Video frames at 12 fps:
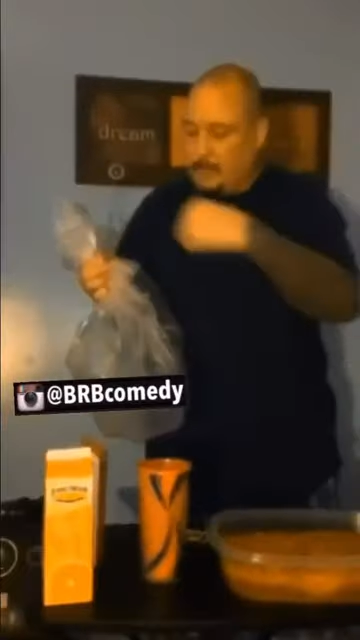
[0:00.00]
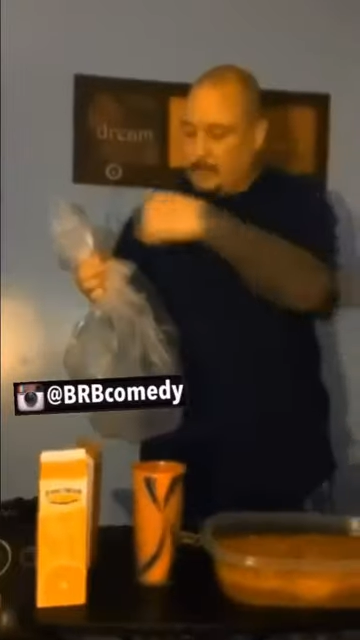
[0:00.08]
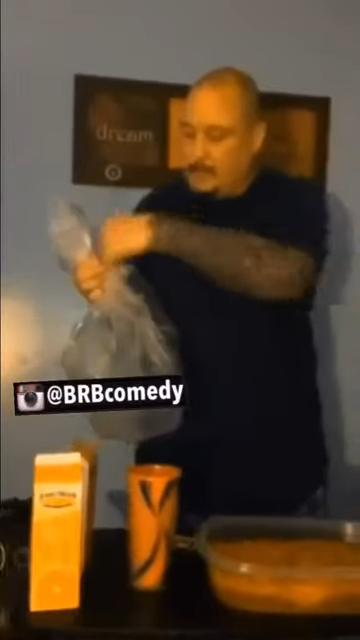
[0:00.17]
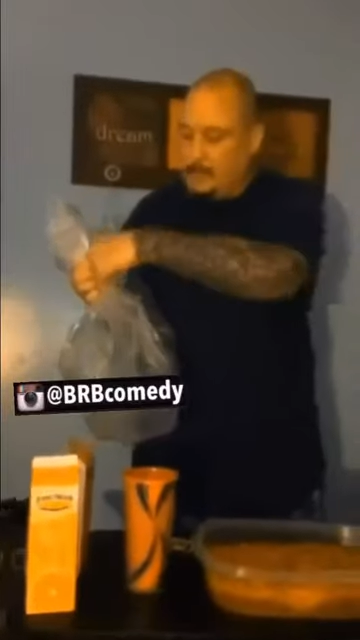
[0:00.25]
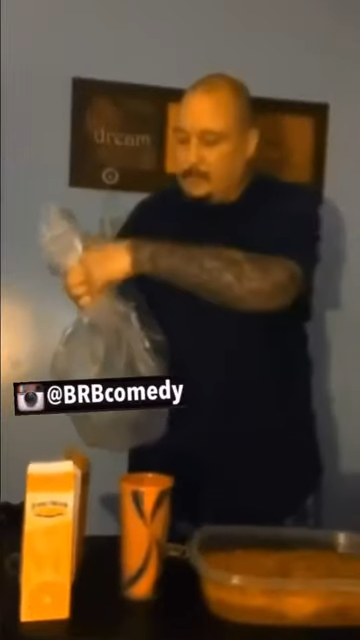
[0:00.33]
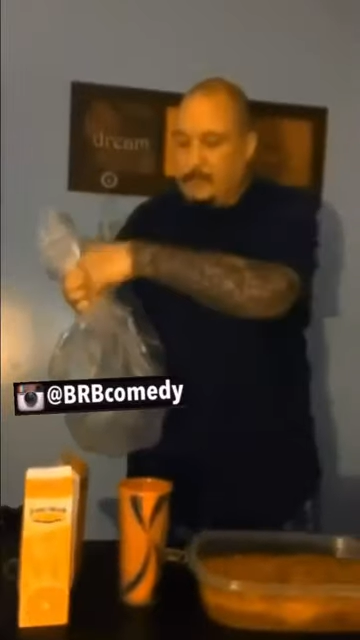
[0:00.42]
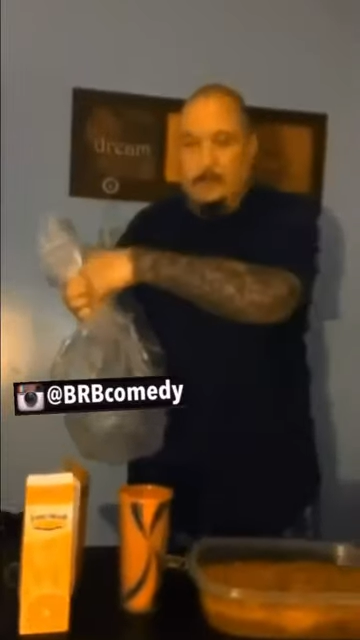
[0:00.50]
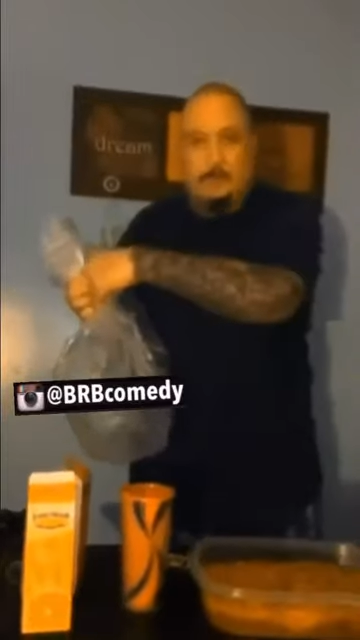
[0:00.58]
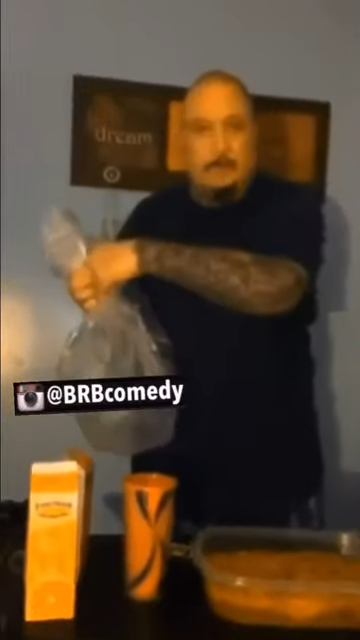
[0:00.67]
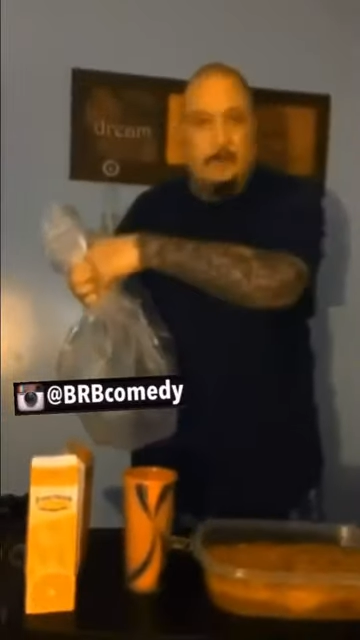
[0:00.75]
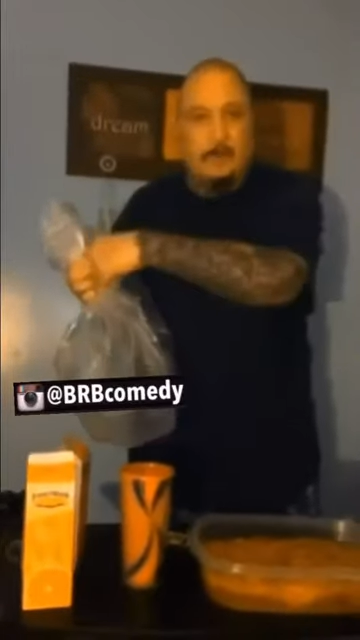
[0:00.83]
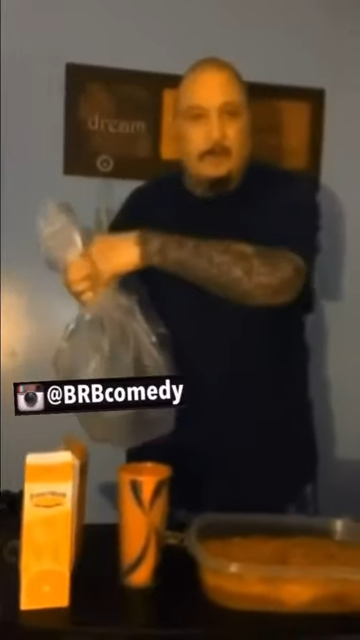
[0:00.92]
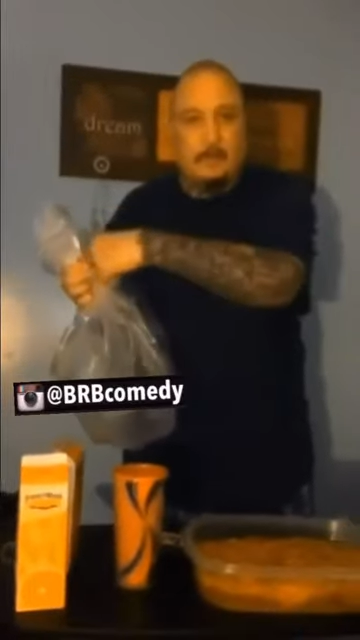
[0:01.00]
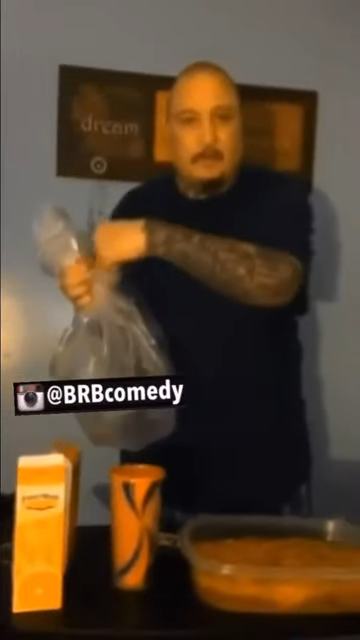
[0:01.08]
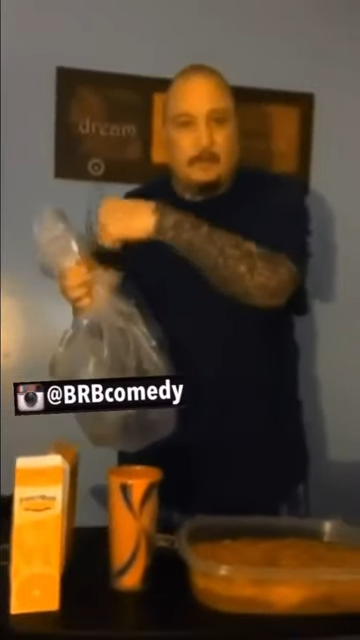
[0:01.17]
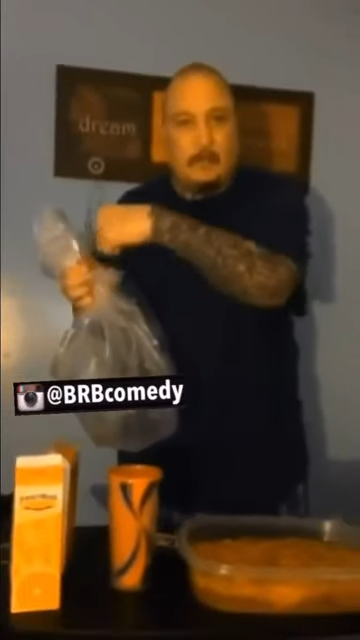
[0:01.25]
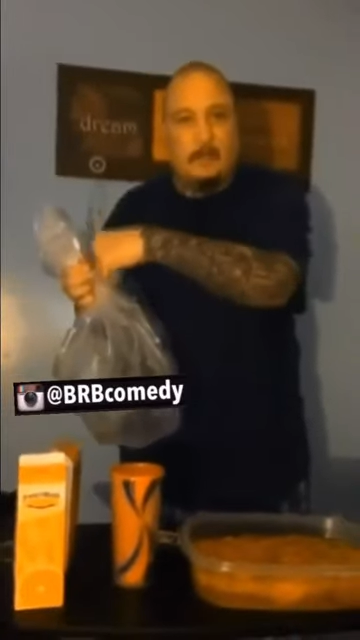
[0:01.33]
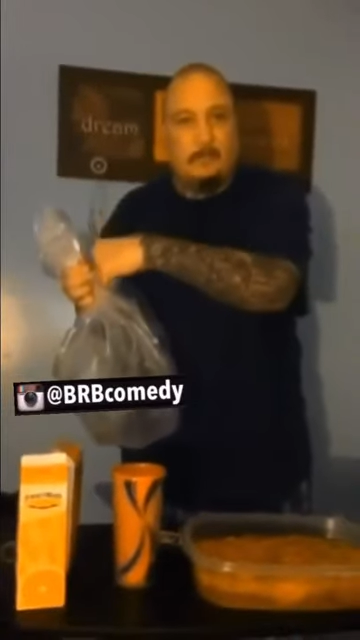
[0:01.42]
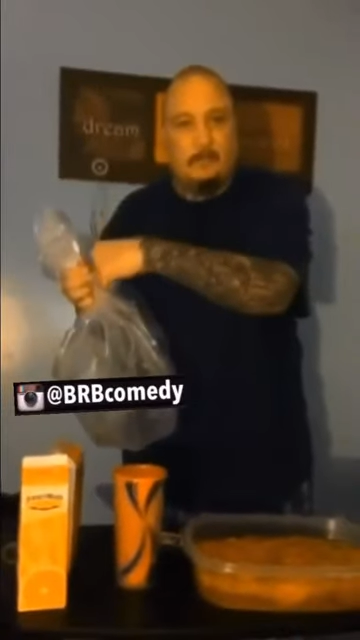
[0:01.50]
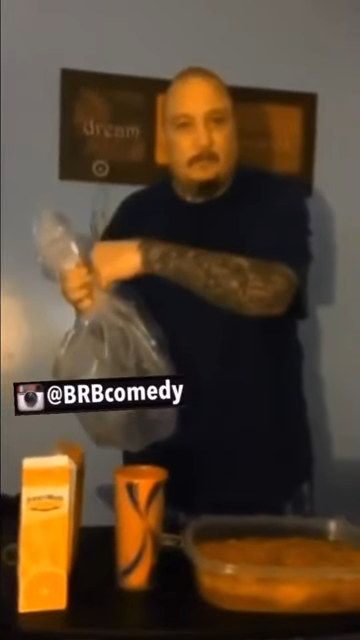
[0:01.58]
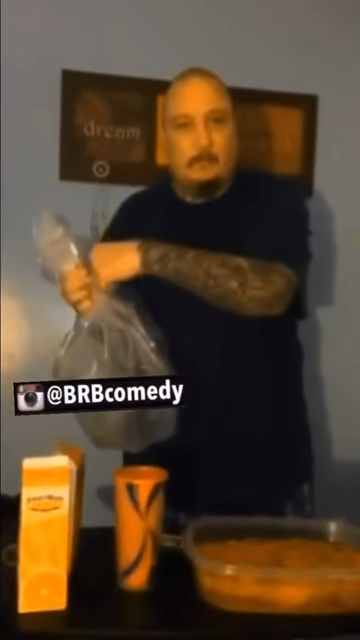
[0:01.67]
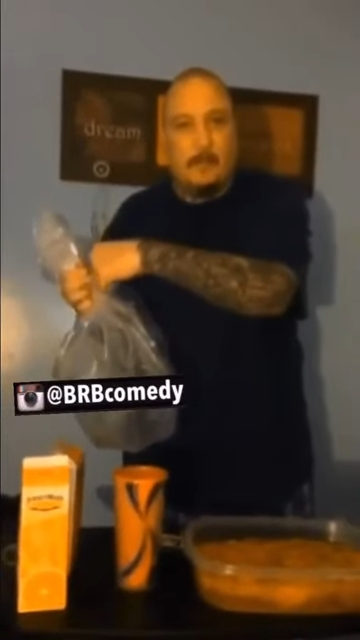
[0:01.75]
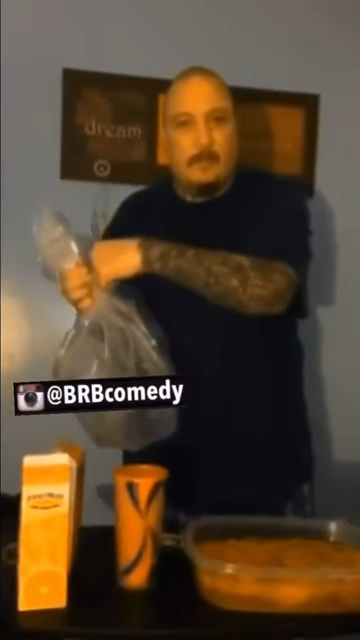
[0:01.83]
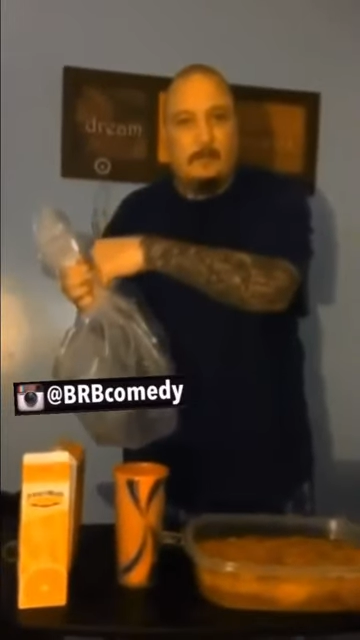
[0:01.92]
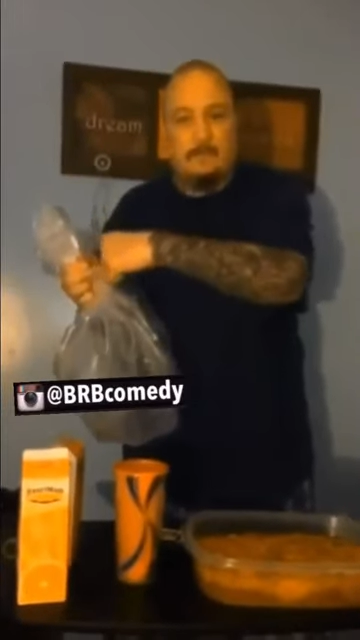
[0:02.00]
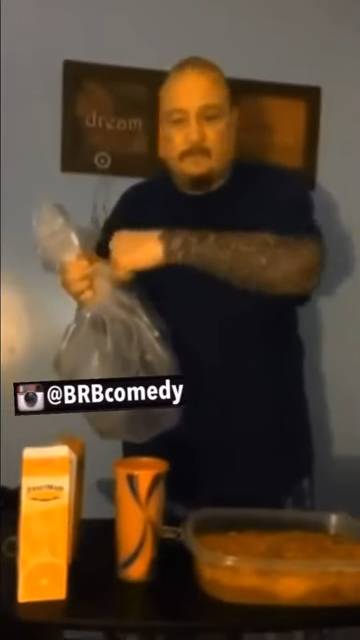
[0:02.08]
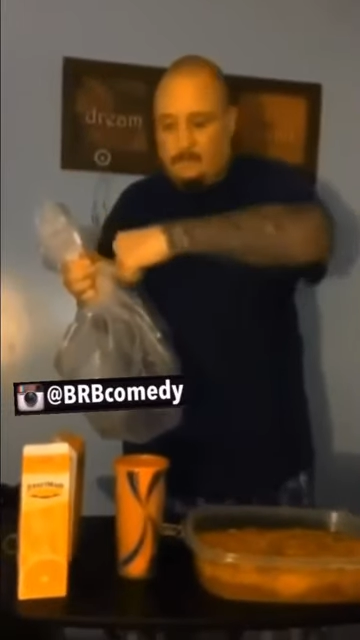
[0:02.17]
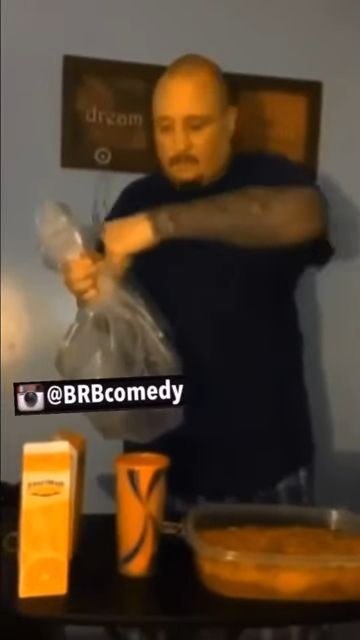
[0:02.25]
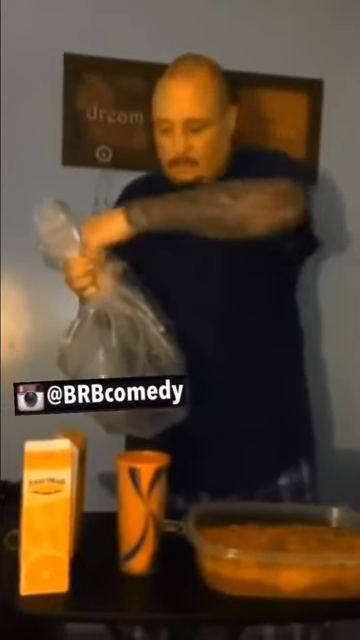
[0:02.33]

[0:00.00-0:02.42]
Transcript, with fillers: and then you're gonna put in a thing of toothpaste,